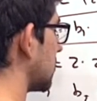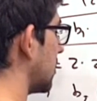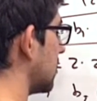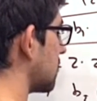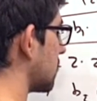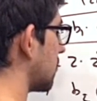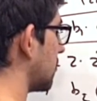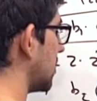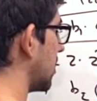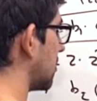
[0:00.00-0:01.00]
to under the root of
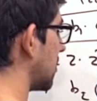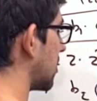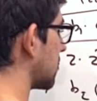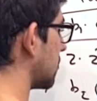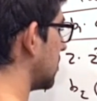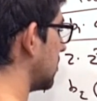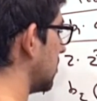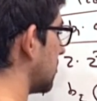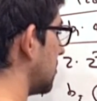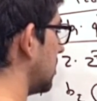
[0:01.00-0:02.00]
bn minus
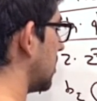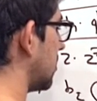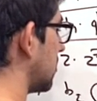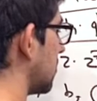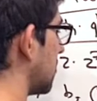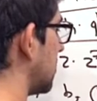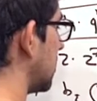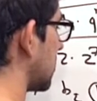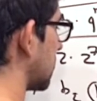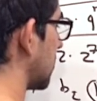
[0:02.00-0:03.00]
1, bn
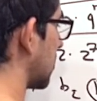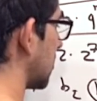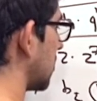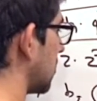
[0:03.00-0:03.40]
plus 1,